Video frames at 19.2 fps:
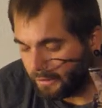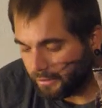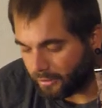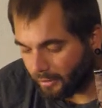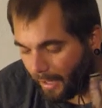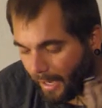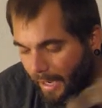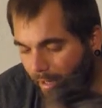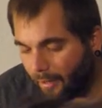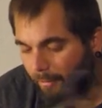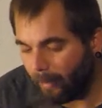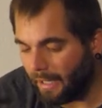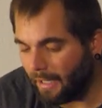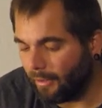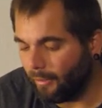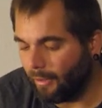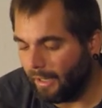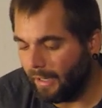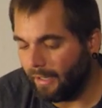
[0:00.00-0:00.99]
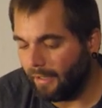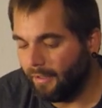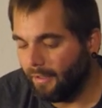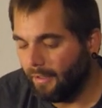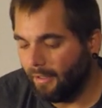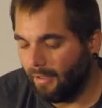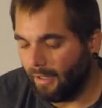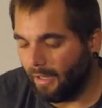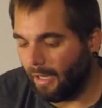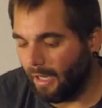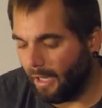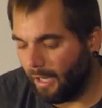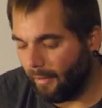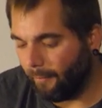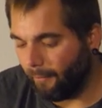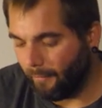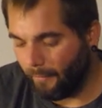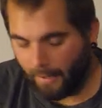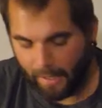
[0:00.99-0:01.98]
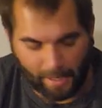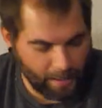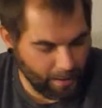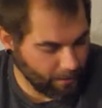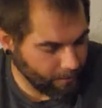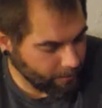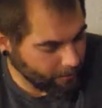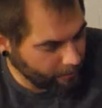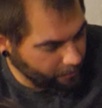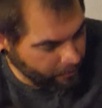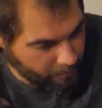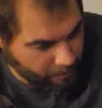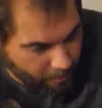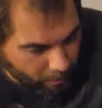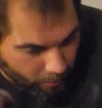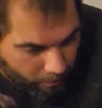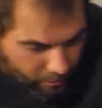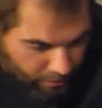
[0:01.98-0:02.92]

So I had them anyway um, and they'll